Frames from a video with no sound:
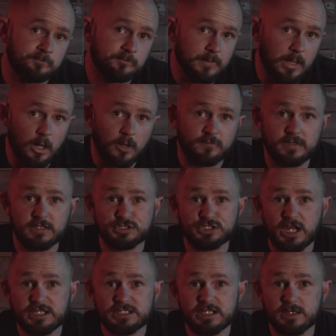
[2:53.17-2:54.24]
Now if you're
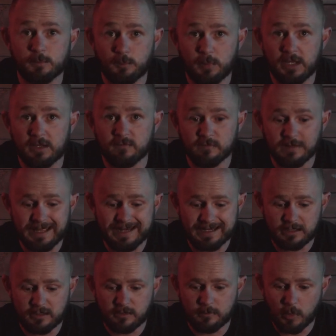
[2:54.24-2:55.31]
chasing big
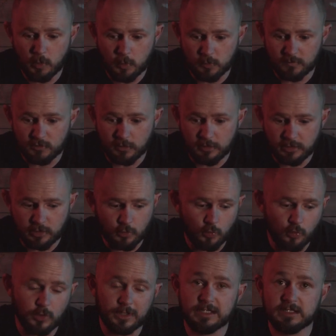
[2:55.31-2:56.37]
flathead at the moment, we've got
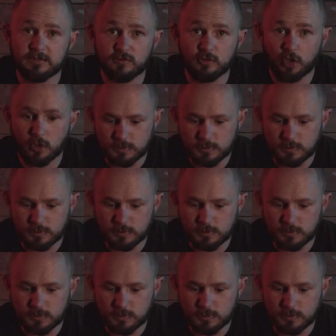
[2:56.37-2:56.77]
3 different